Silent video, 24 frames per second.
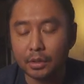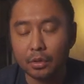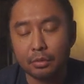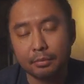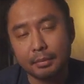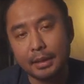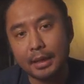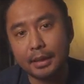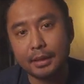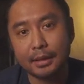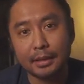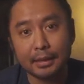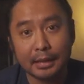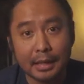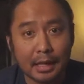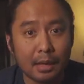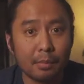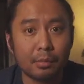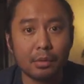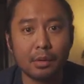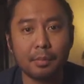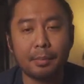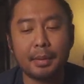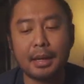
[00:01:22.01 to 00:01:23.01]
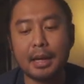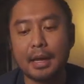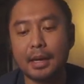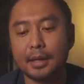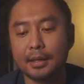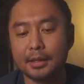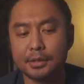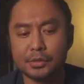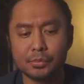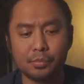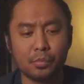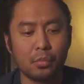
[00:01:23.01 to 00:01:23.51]
Nomatic camera
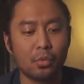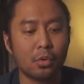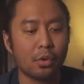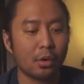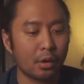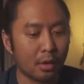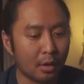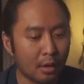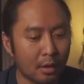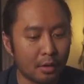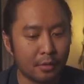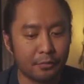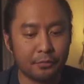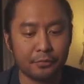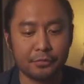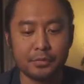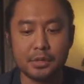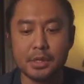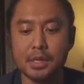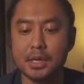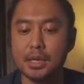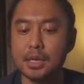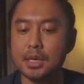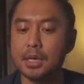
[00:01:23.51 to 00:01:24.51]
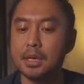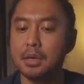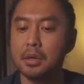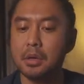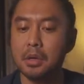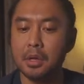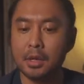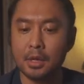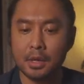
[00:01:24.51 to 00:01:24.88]
pack is more of the